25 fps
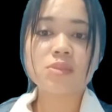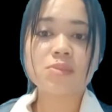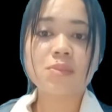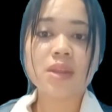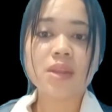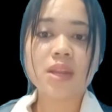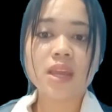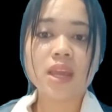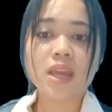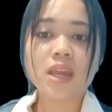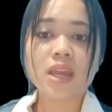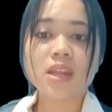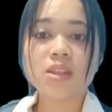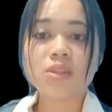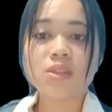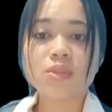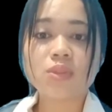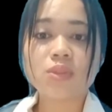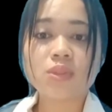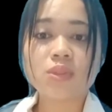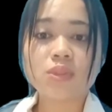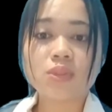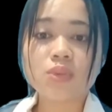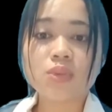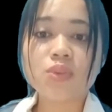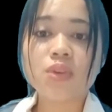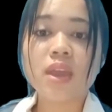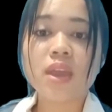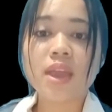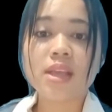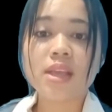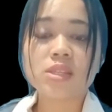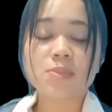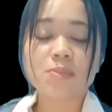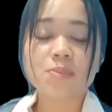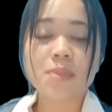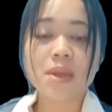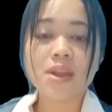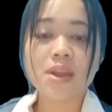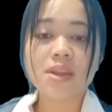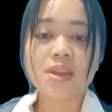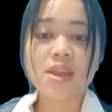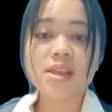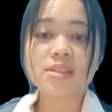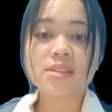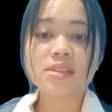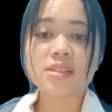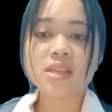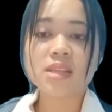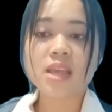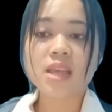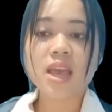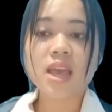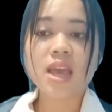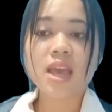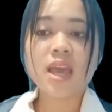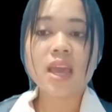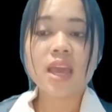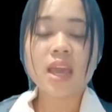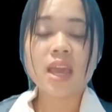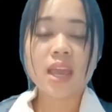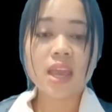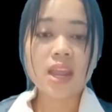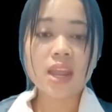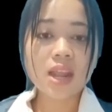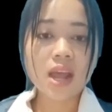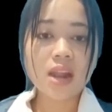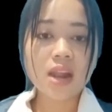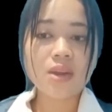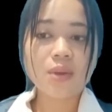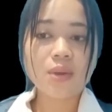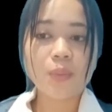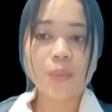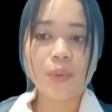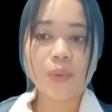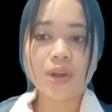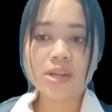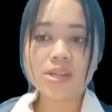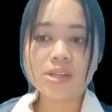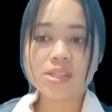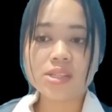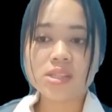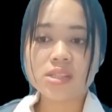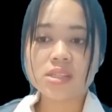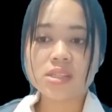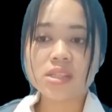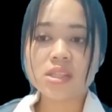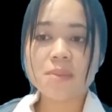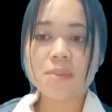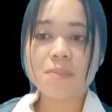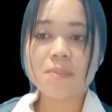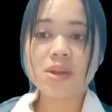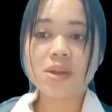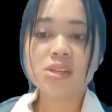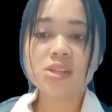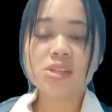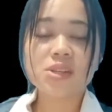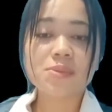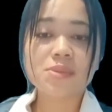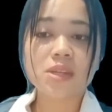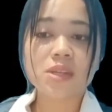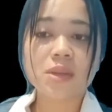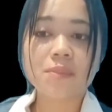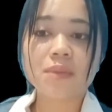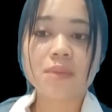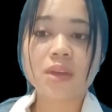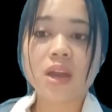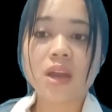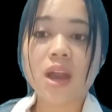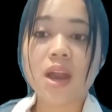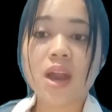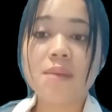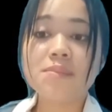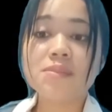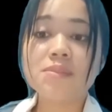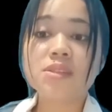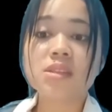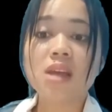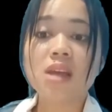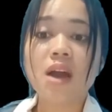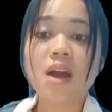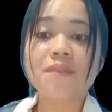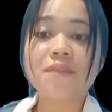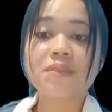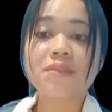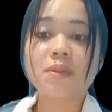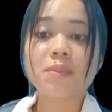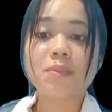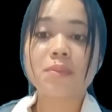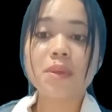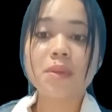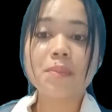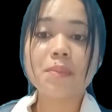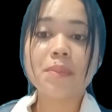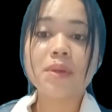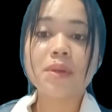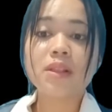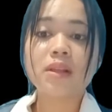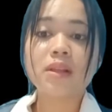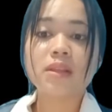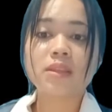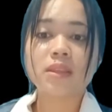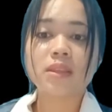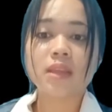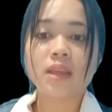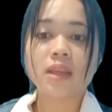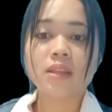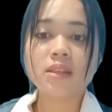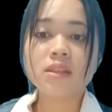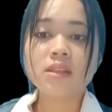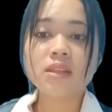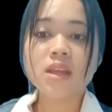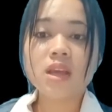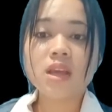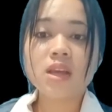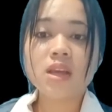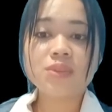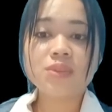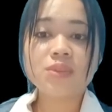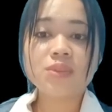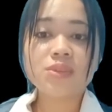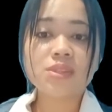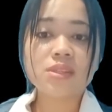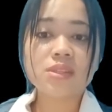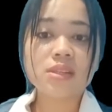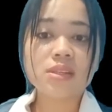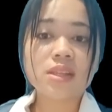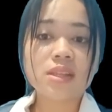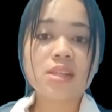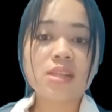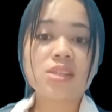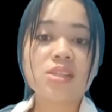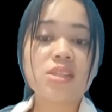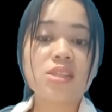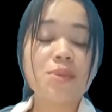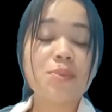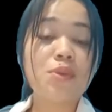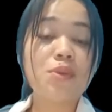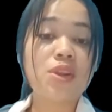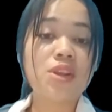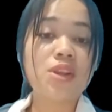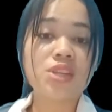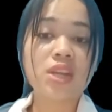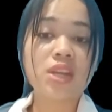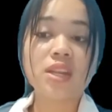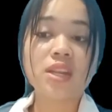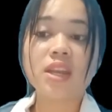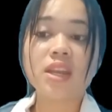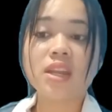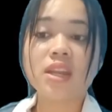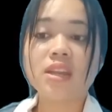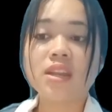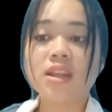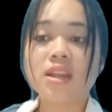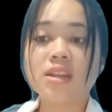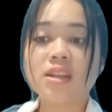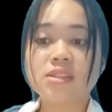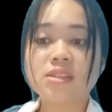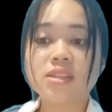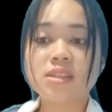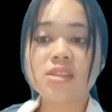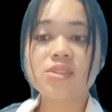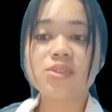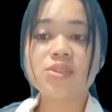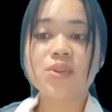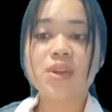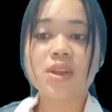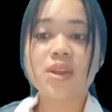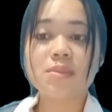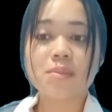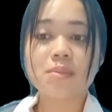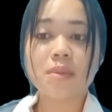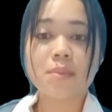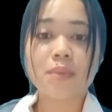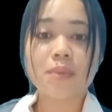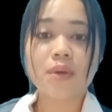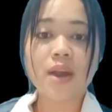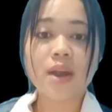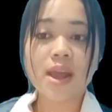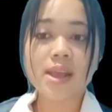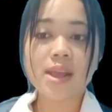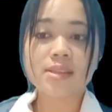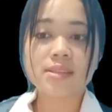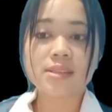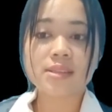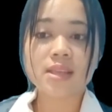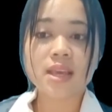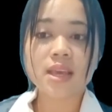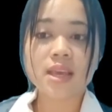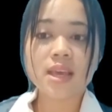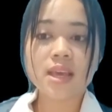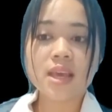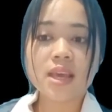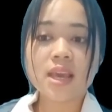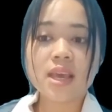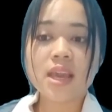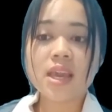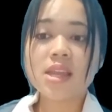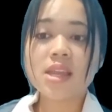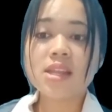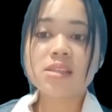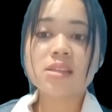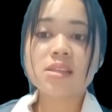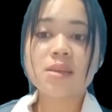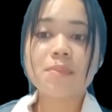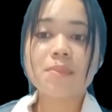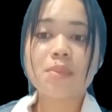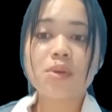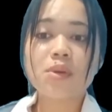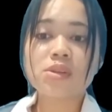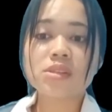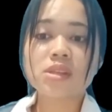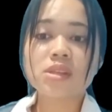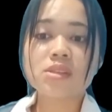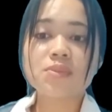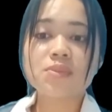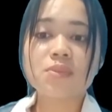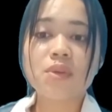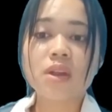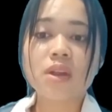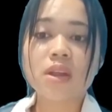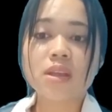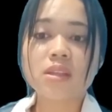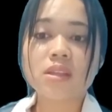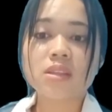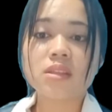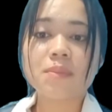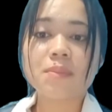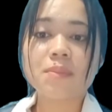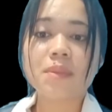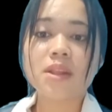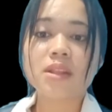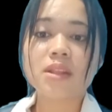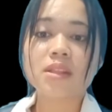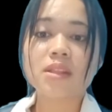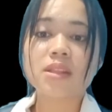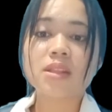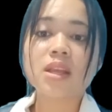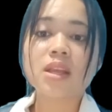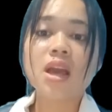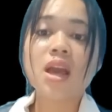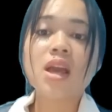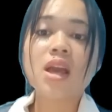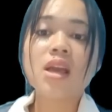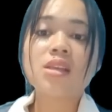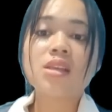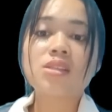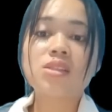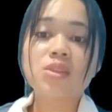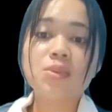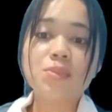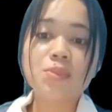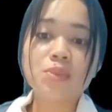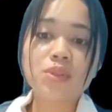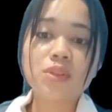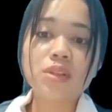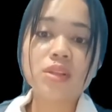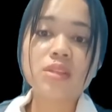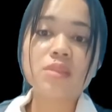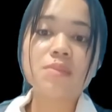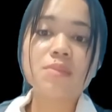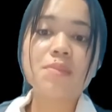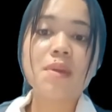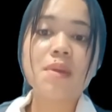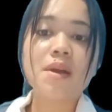meaning to experience. In other words, the perception comes after people attend to certain stimulation in their sensory memories. It is a process for interpret stimulus